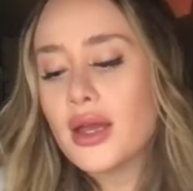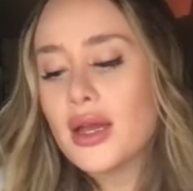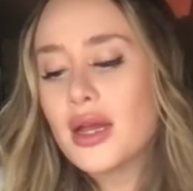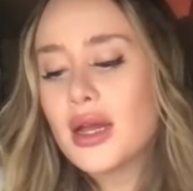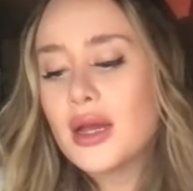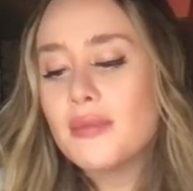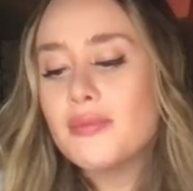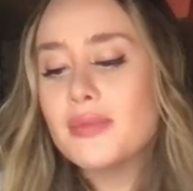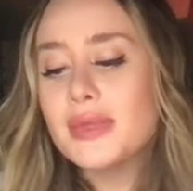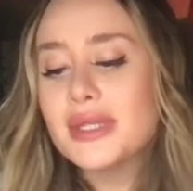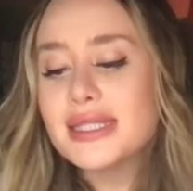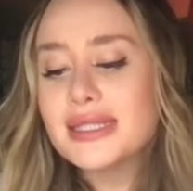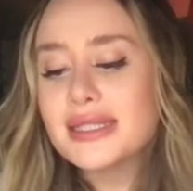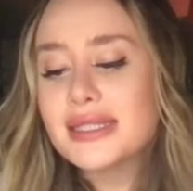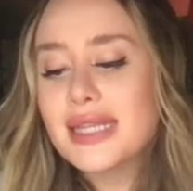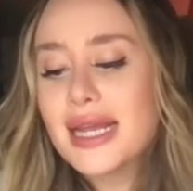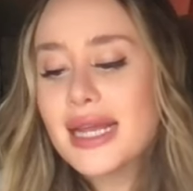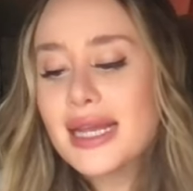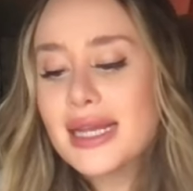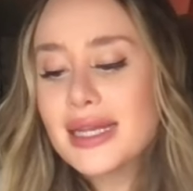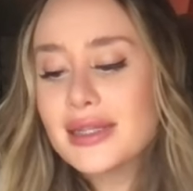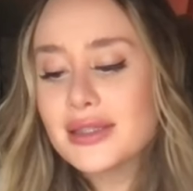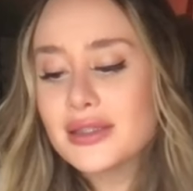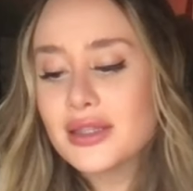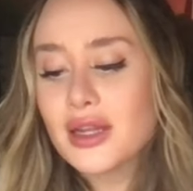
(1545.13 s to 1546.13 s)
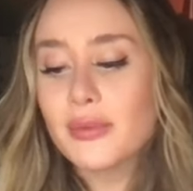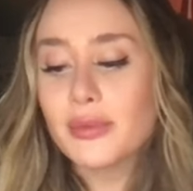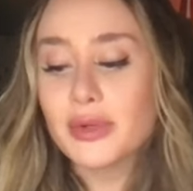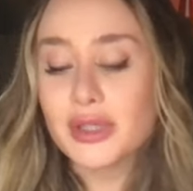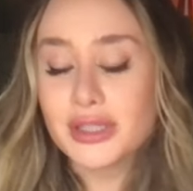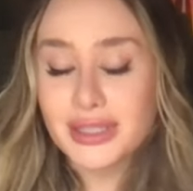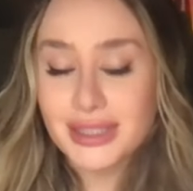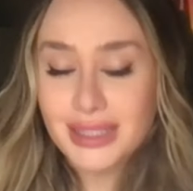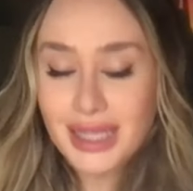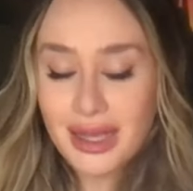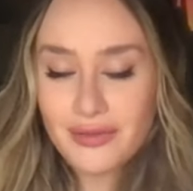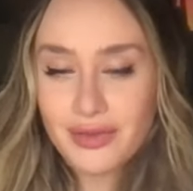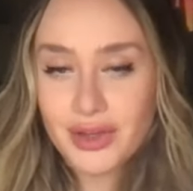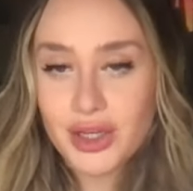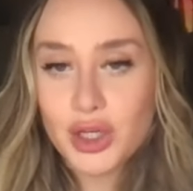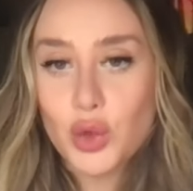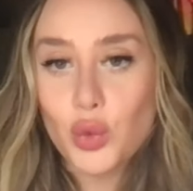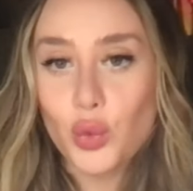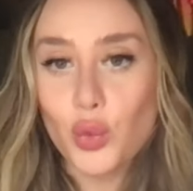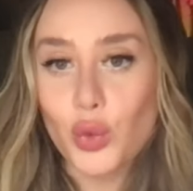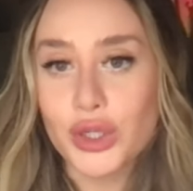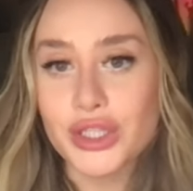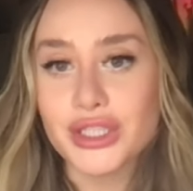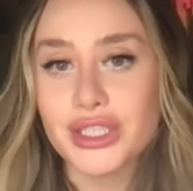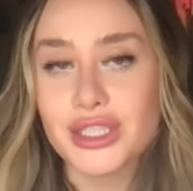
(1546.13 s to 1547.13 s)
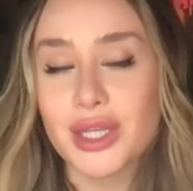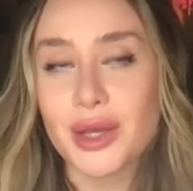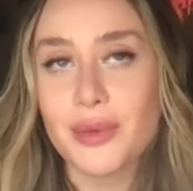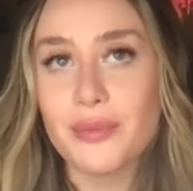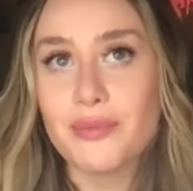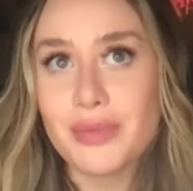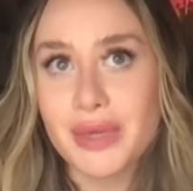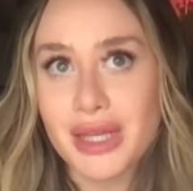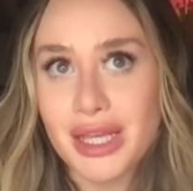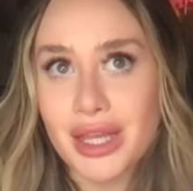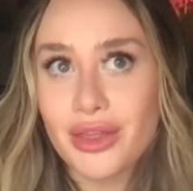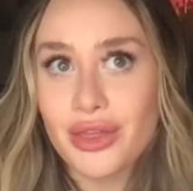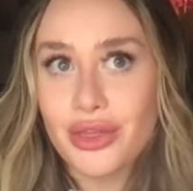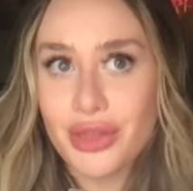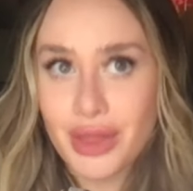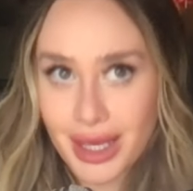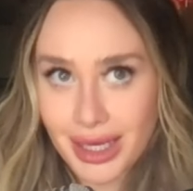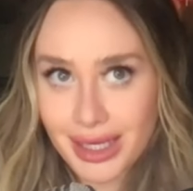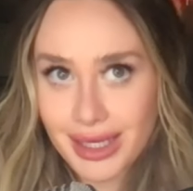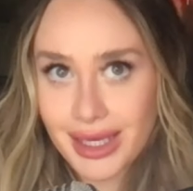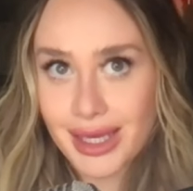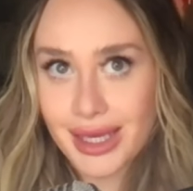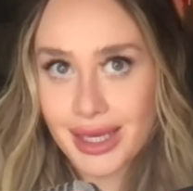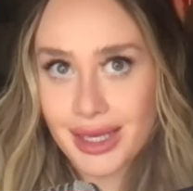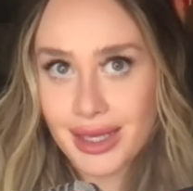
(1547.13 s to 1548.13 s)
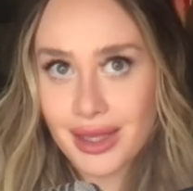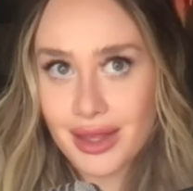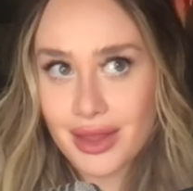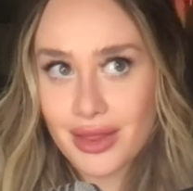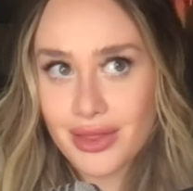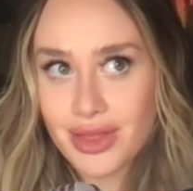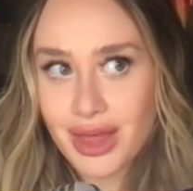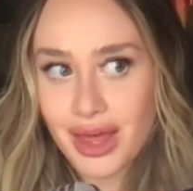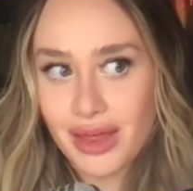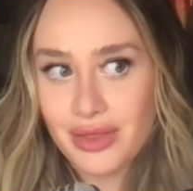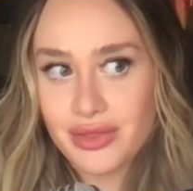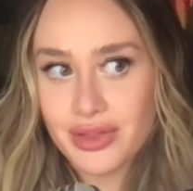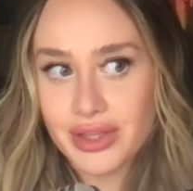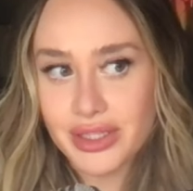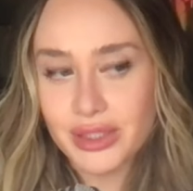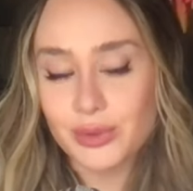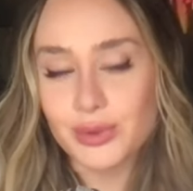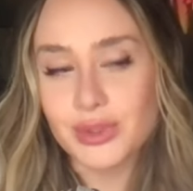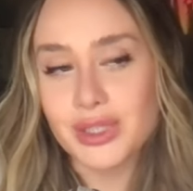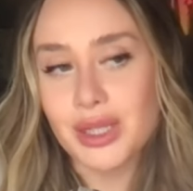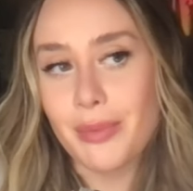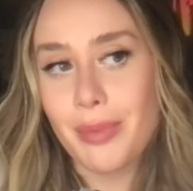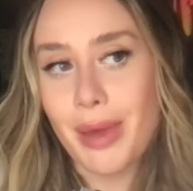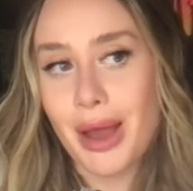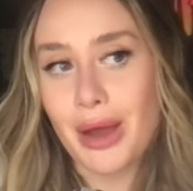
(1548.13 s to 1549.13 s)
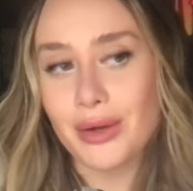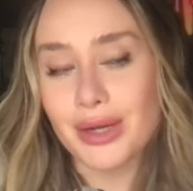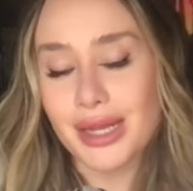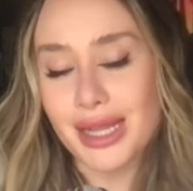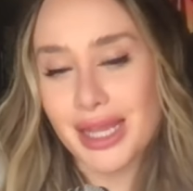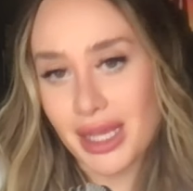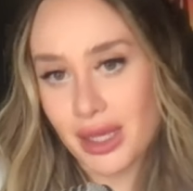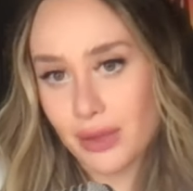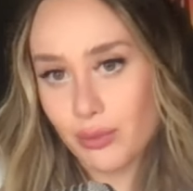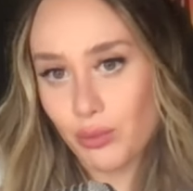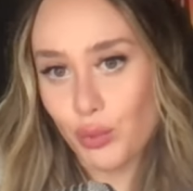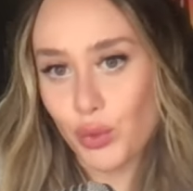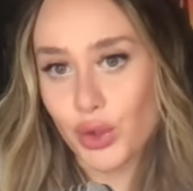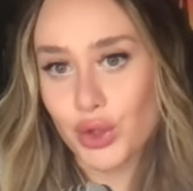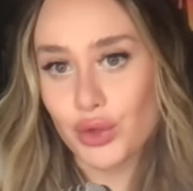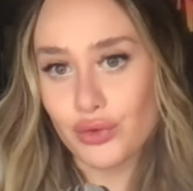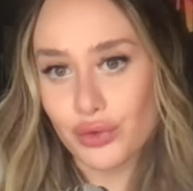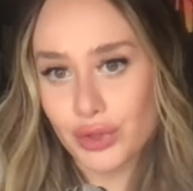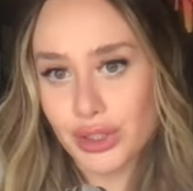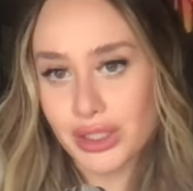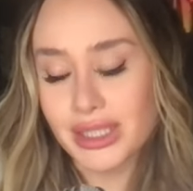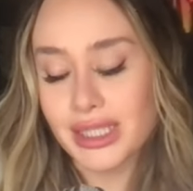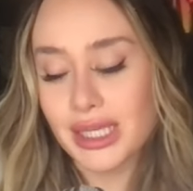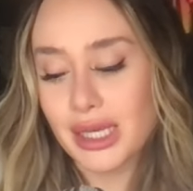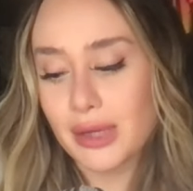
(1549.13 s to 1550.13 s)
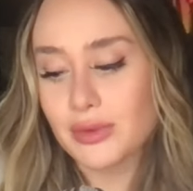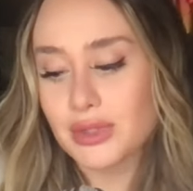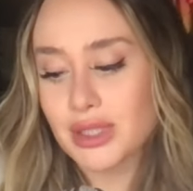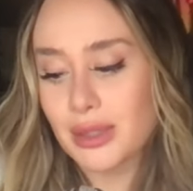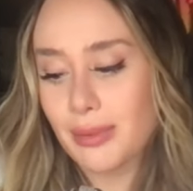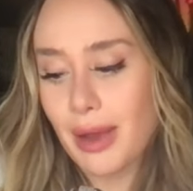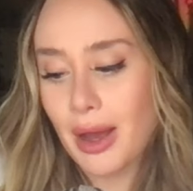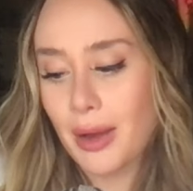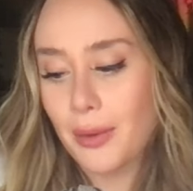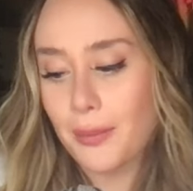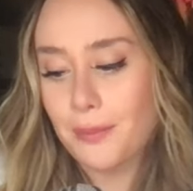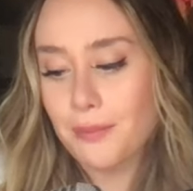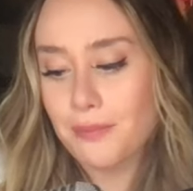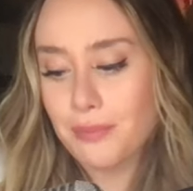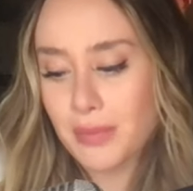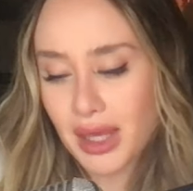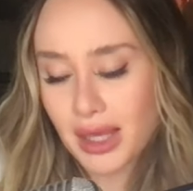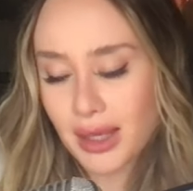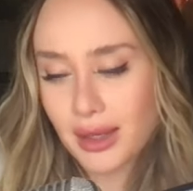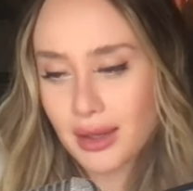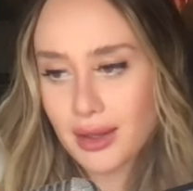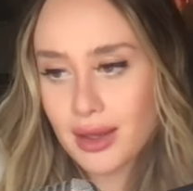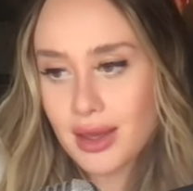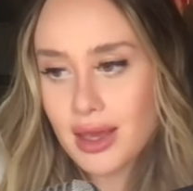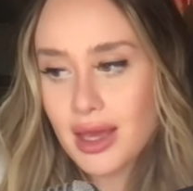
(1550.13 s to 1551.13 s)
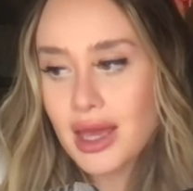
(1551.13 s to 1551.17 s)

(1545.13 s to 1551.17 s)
Mistake number seven was me thinking that this was about him when really it was about me.